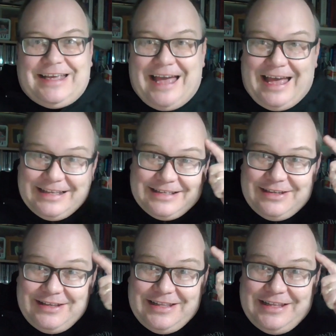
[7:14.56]
Get
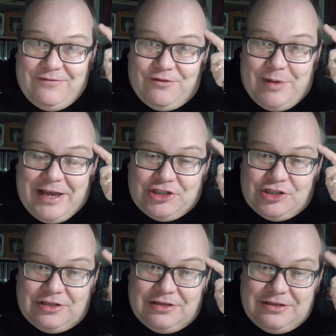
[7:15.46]
the
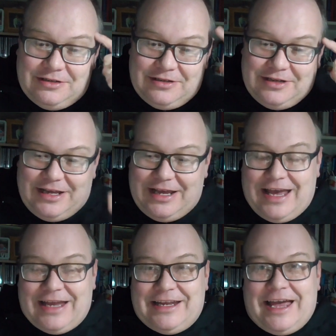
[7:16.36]
information
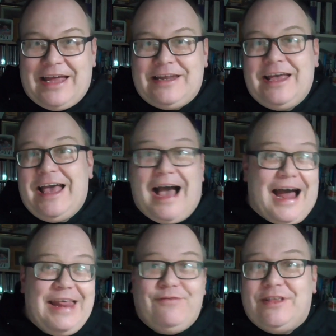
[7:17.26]
in your head.
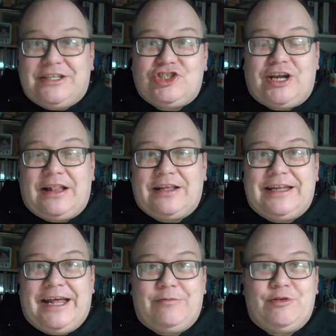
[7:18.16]
And if this channel
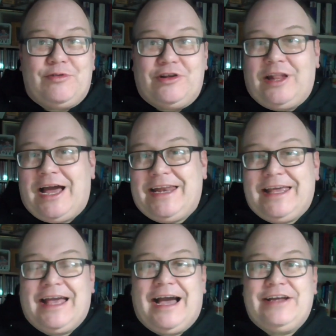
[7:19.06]
can help you with your
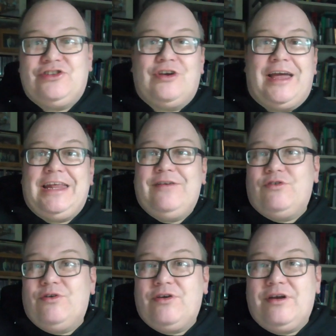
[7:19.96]
lightning guides or any of
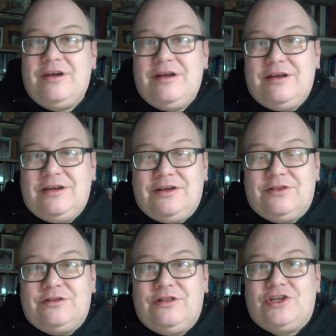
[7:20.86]
our other, you
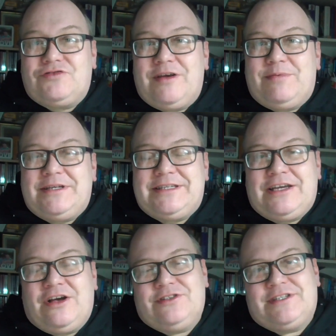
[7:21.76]
know, there's lots of
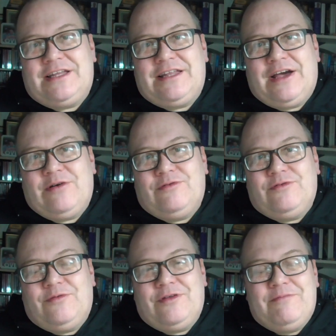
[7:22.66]
APC content now
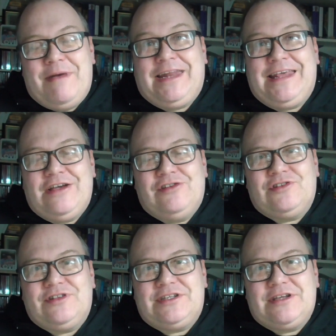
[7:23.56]
over many years
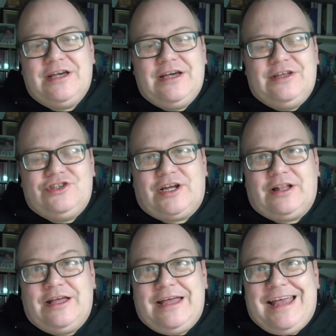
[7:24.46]
on this channel.